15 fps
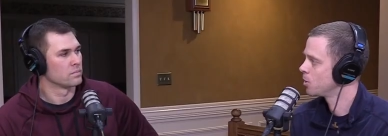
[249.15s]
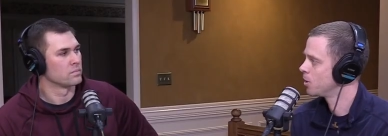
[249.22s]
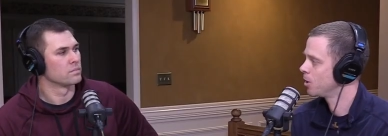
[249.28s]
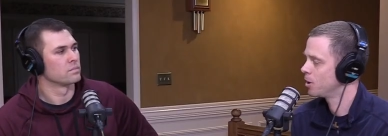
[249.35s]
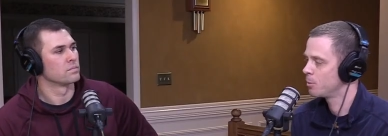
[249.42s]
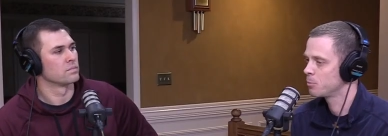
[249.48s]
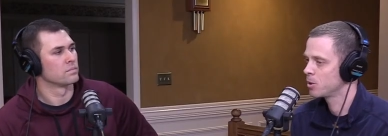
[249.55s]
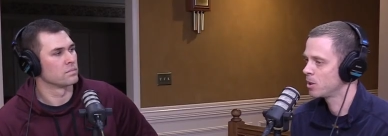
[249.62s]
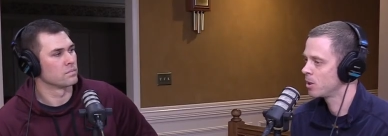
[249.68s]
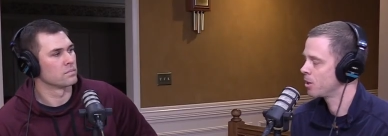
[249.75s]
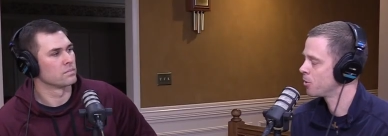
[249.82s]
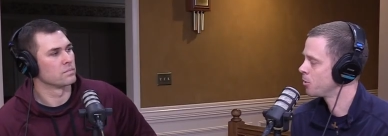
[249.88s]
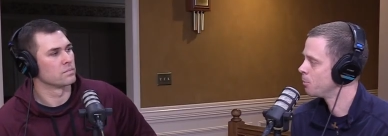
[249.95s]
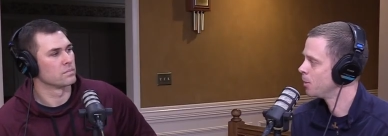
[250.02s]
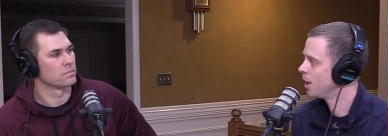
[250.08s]
Speaker 1: um, get
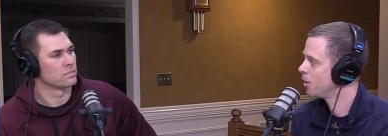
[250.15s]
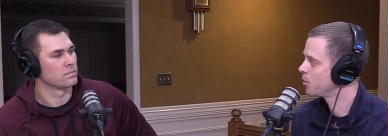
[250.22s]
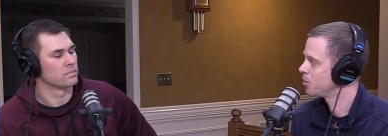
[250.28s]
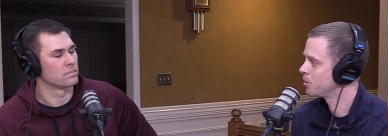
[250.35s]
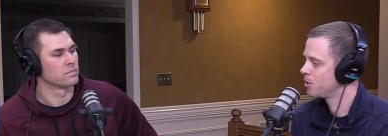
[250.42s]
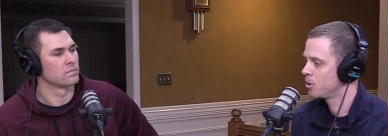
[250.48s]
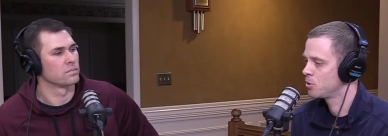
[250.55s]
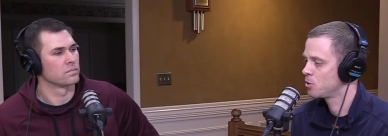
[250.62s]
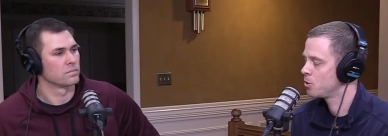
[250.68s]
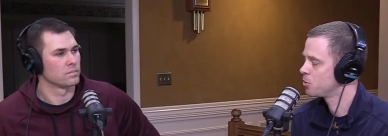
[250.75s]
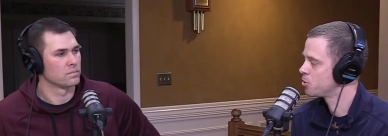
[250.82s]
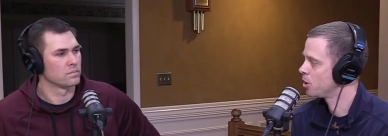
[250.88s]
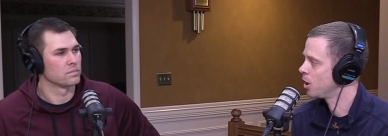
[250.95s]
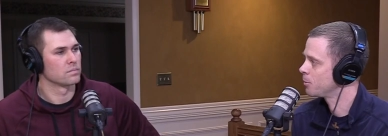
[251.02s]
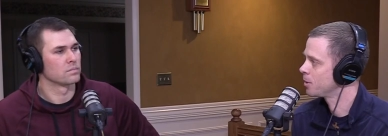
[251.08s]
on the mound and, and do your
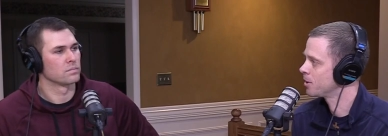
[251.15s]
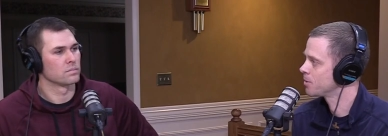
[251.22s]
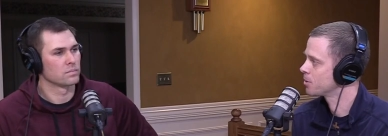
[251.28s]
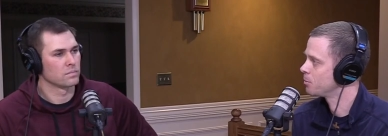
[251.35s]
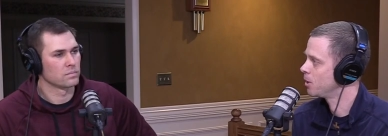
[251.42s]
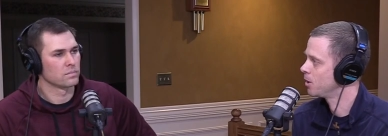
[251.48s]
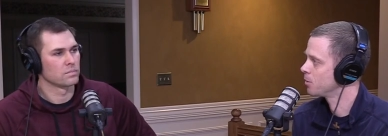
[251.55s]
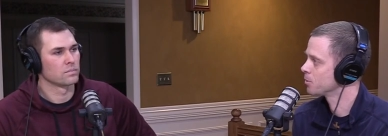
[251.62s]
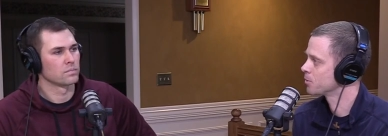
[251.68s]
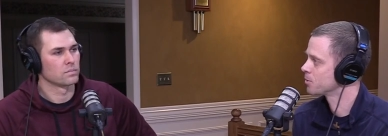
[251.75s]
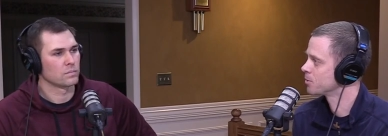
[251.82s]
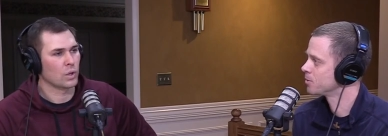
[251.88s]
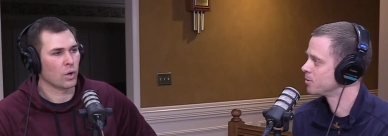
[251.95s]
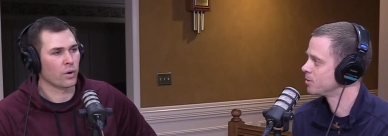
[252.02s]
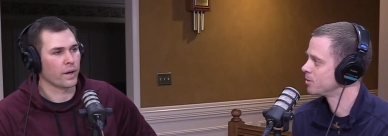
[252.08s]
job and get some outs.
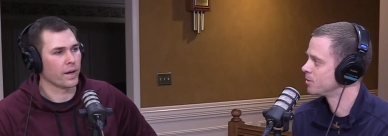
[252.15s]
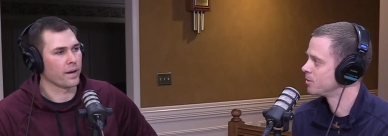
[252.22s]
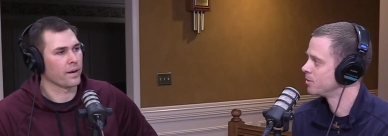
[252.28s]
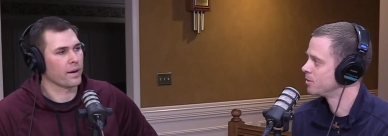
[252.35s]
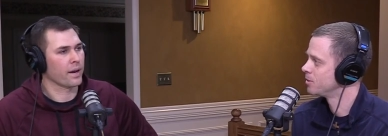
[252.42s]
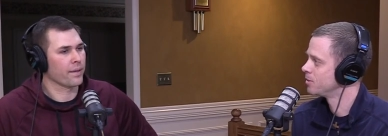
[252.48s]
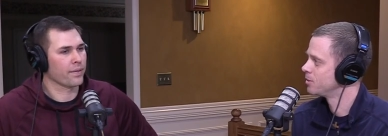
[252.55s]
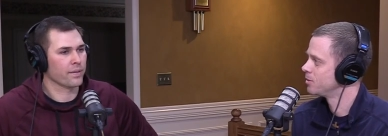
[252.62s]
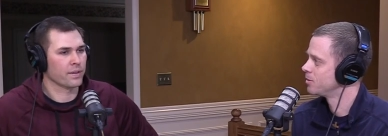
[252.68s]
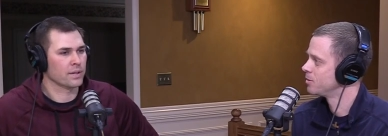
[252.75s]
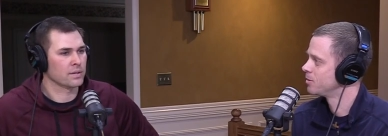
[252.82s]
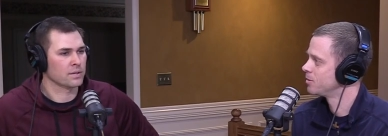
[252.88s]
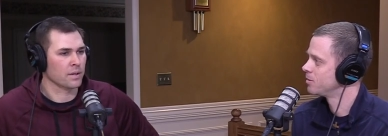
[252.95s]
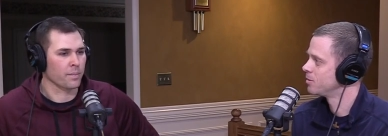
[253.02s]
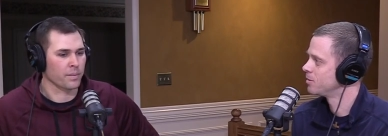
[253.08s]
Speaker 2: Oh yeah, and I think this
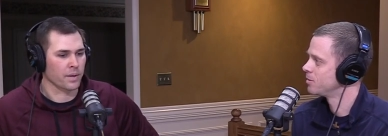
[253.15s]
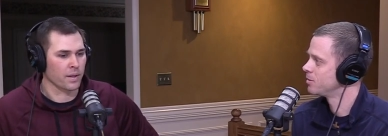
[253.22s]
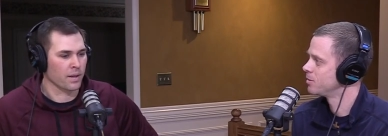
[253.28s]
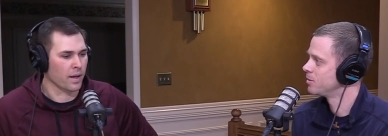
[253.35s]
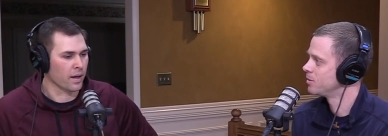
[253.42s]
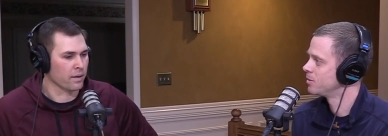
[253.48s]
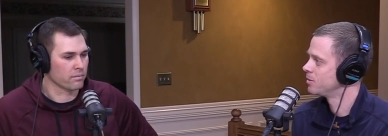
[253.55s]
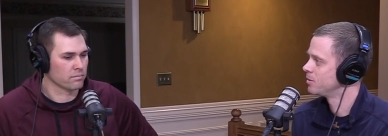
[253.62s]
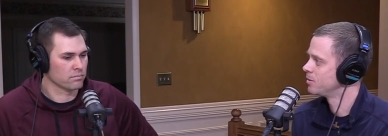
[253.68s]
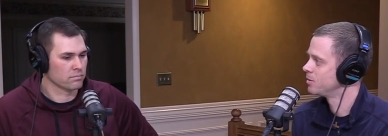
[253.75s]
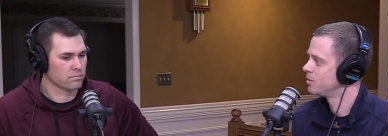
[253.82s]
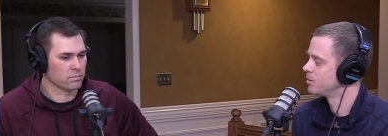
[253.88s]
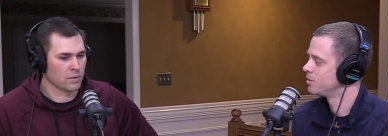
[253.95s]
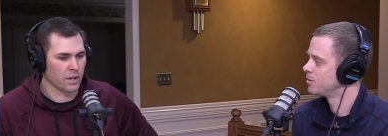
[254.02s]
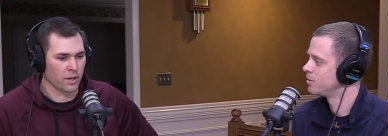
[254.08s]
is something that
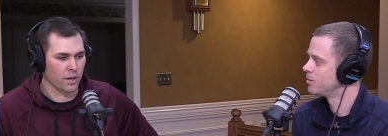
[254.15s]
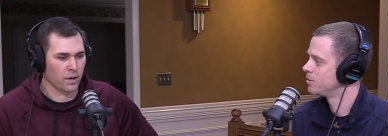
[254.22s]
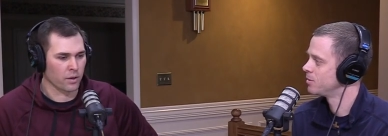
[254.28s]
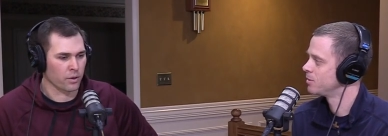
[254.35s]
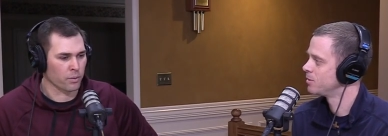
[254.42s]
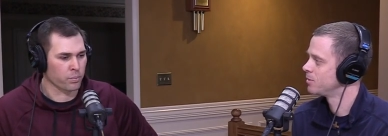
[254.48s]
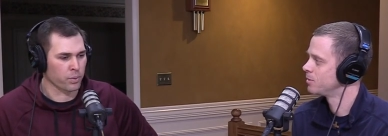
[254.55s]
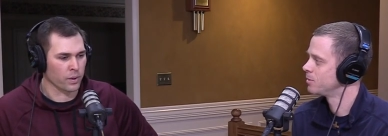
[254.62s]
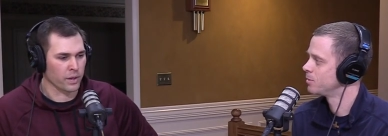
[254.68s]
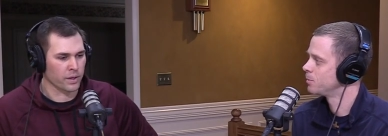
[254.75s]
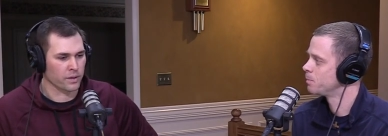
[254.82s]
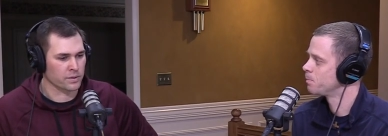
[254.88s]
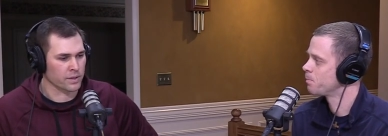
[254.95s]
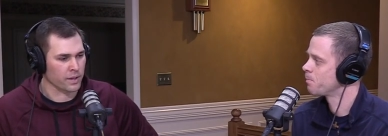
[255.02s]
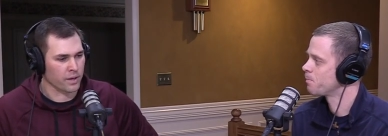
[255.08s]
the younger
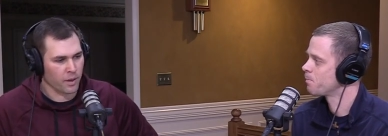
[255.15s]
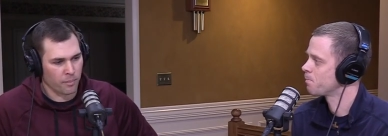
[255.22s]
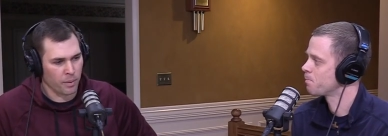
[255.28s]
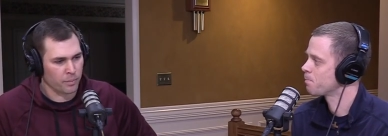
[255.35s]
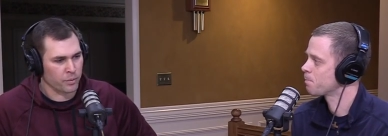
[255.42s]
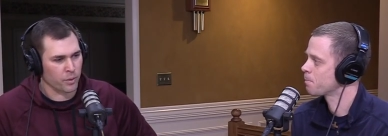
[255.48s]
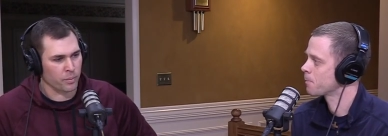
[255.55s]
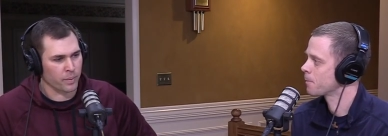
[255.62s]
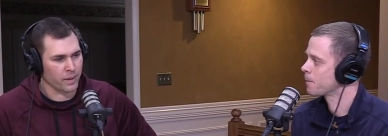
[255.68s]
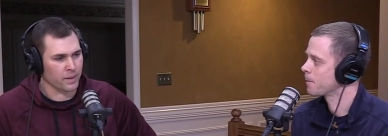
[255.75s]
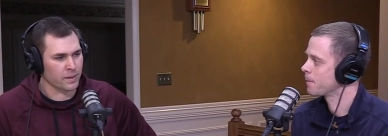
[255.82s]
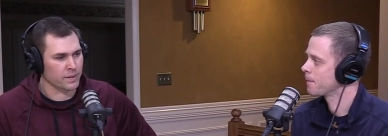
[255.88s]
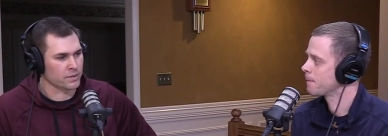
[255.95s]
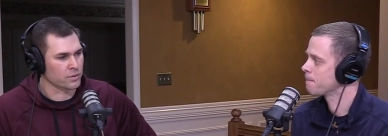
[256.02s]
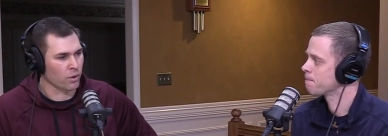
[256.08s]
players that come up to the big
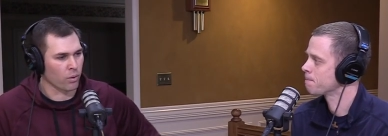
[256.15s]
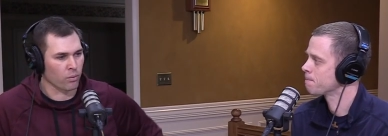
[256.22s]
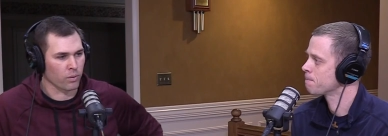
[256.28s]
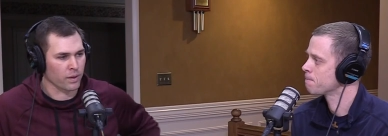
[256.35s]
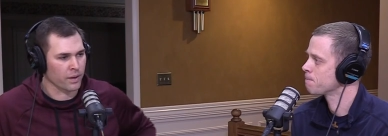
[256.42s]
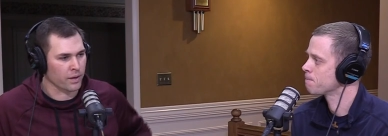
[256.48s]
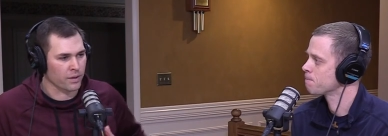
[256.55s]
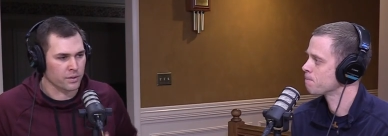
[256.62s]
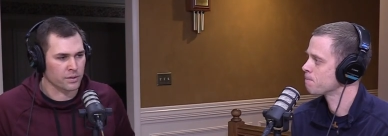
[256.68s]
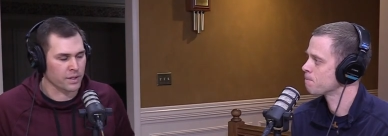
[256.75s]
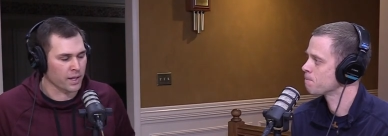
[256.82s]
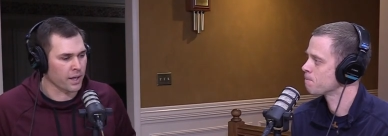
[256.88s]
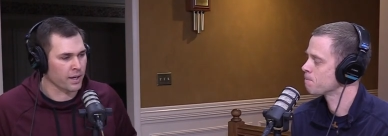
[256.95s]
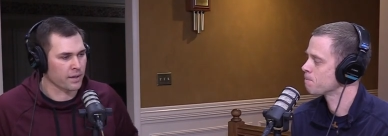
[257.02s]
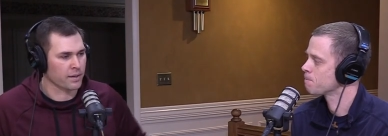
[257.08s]
leagues don't really
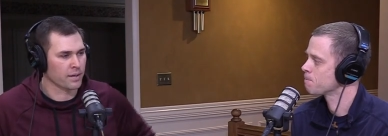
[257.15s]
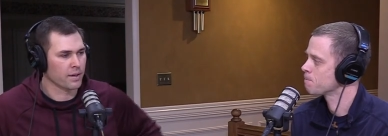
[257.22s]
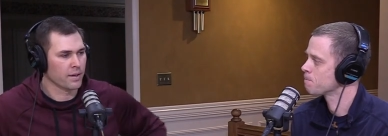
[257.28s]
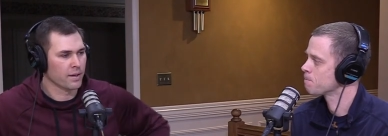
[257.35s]
understand